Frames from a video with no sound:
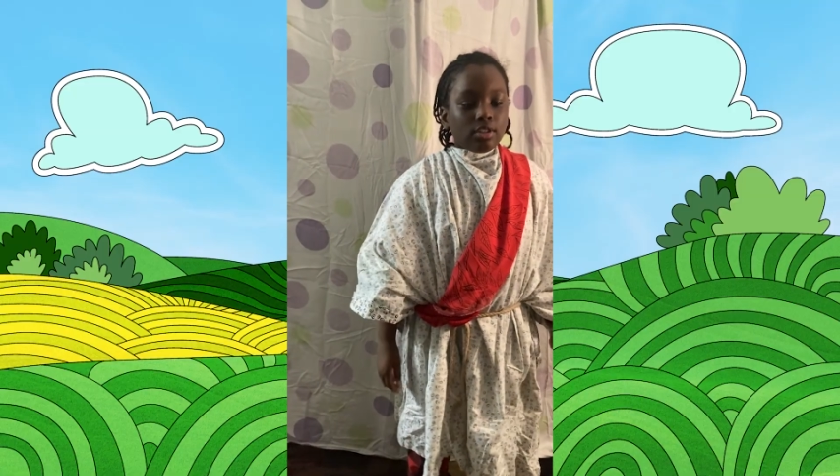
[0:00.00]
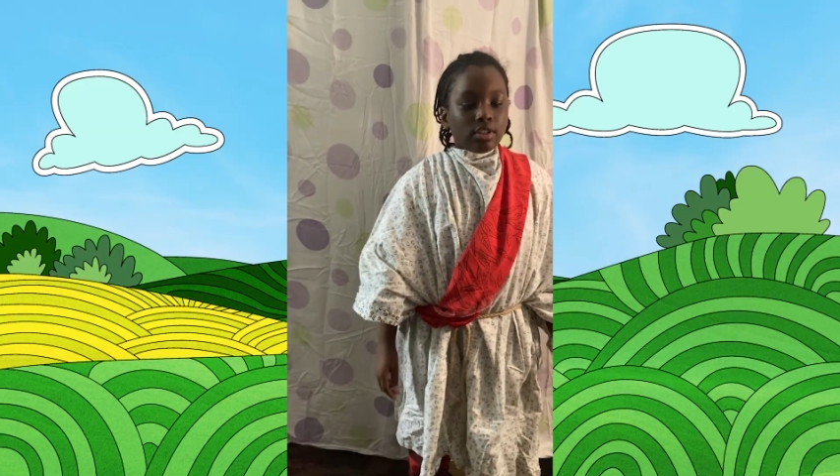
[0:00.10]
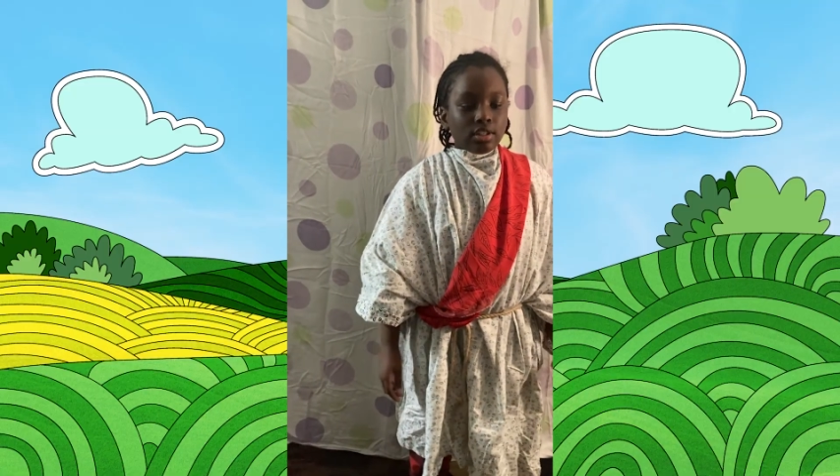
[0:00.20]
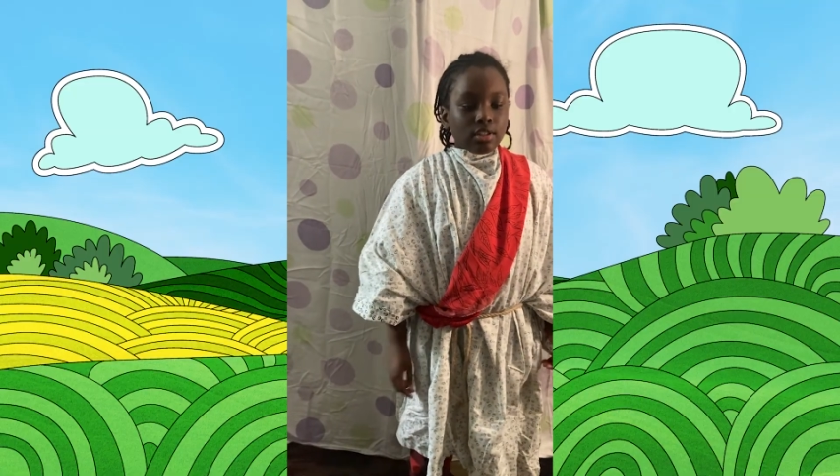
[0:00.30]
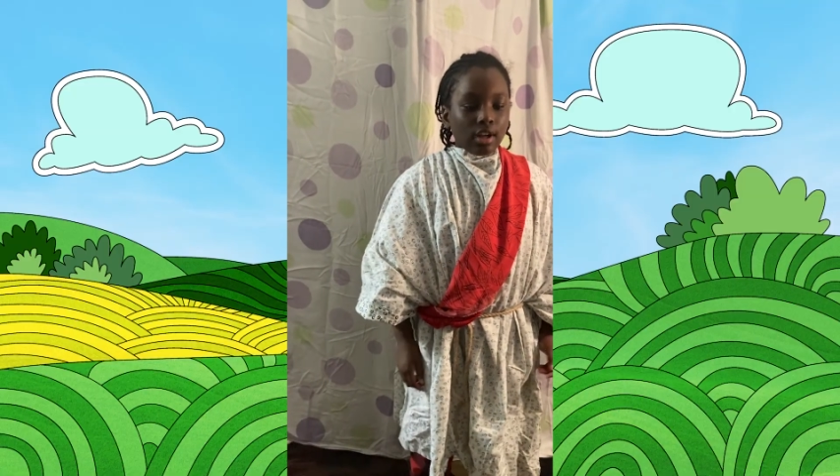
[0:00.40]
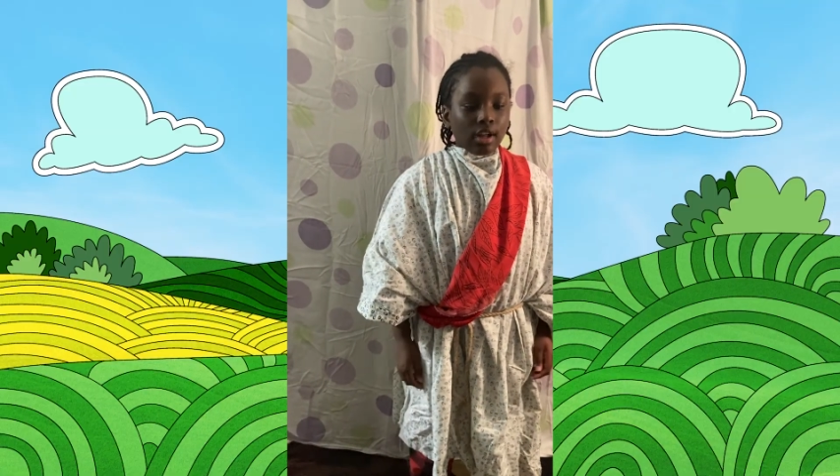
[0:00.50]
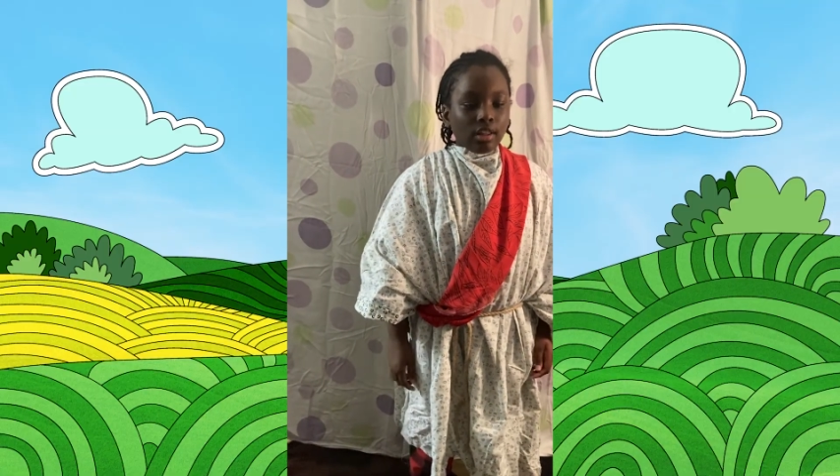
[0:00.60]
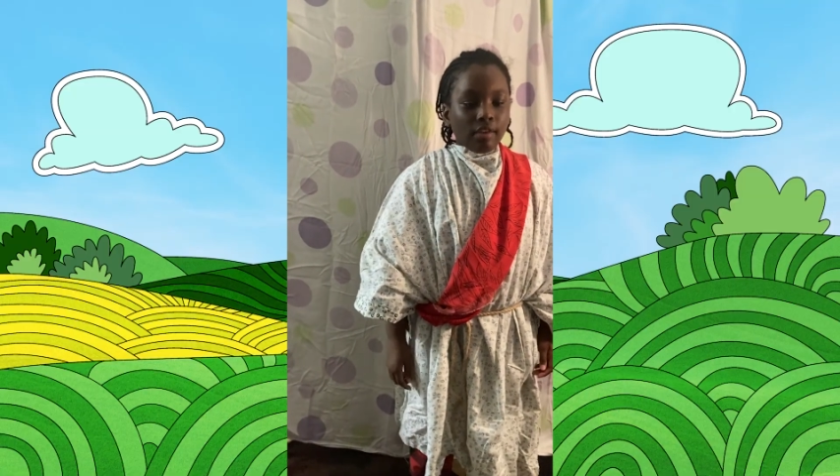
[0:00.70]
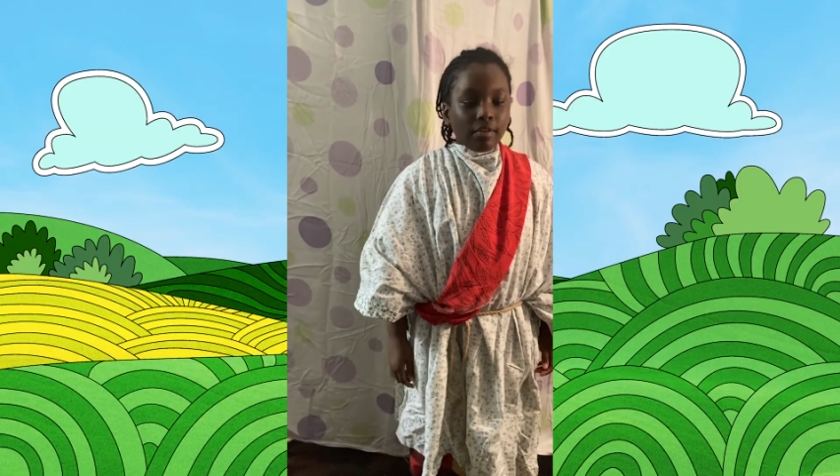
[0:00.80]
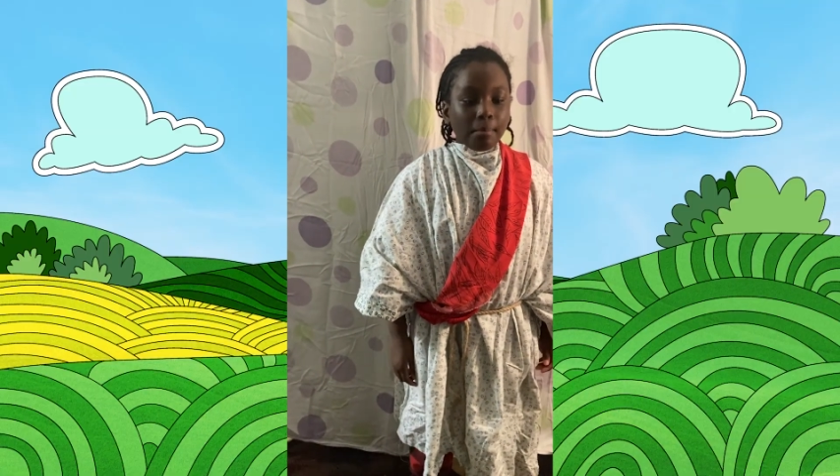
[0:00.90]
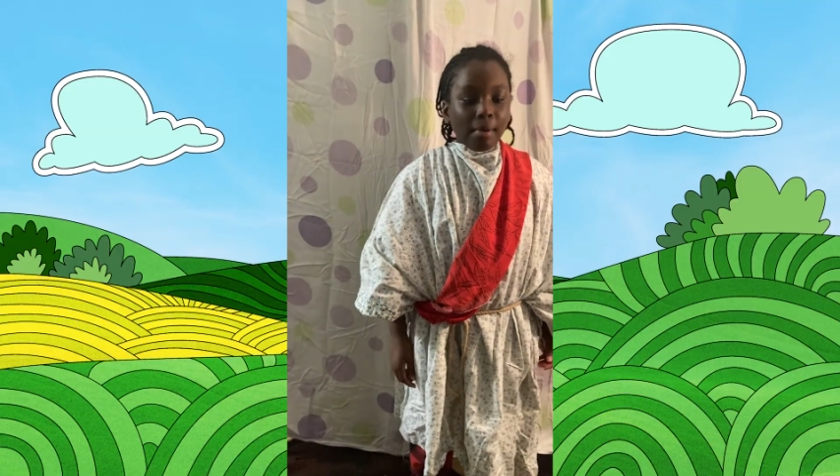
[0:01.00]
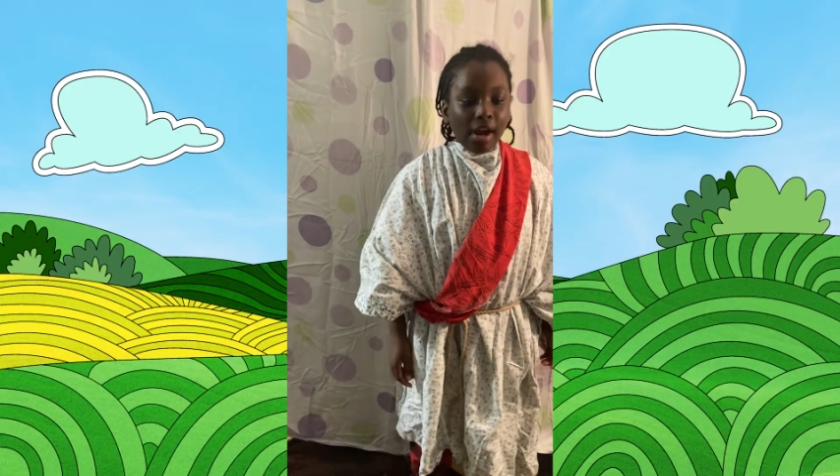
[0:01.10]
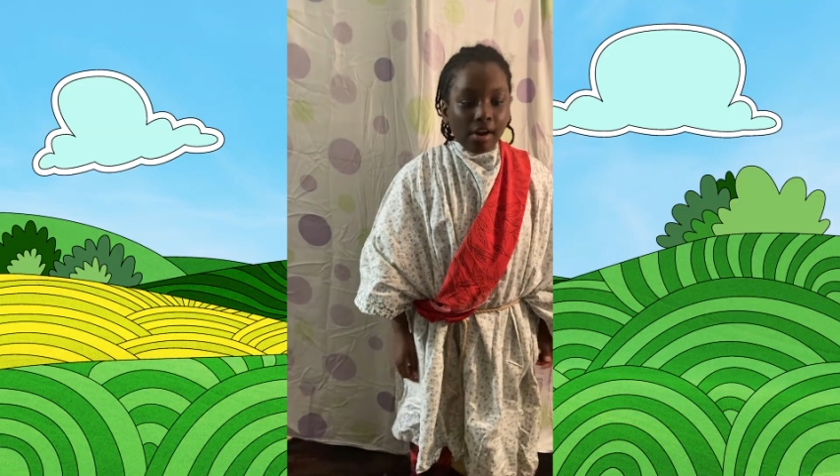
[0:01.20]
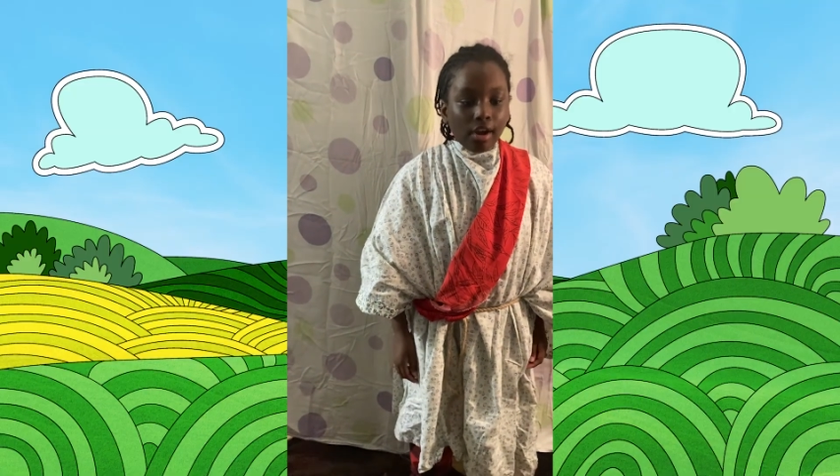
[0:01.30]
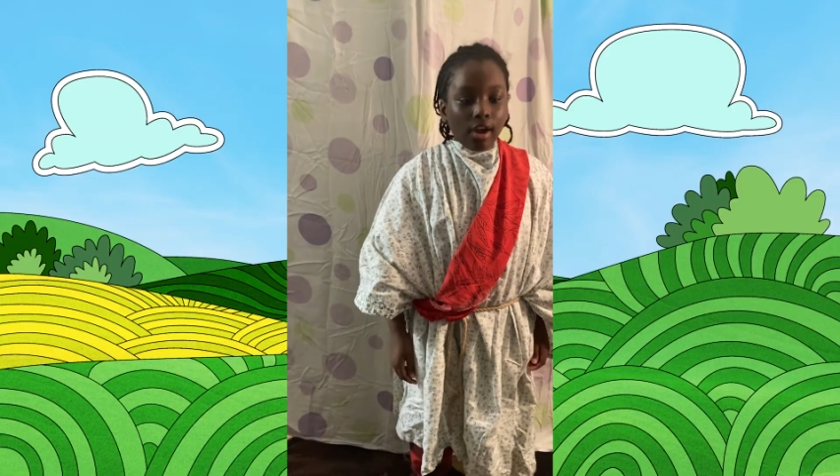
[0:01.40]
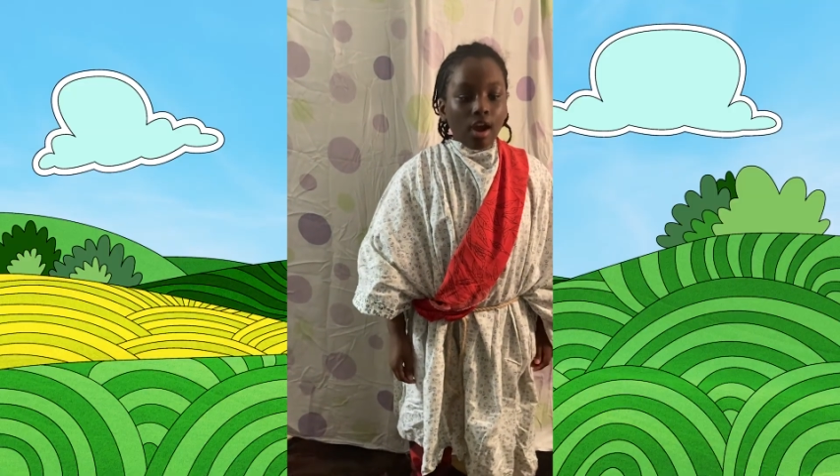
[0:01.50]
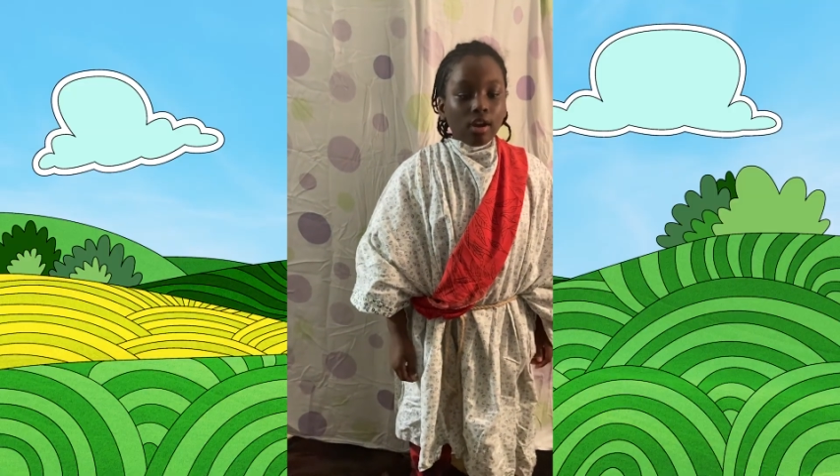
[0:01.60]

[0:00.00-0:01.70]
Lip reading: just like a loving parent.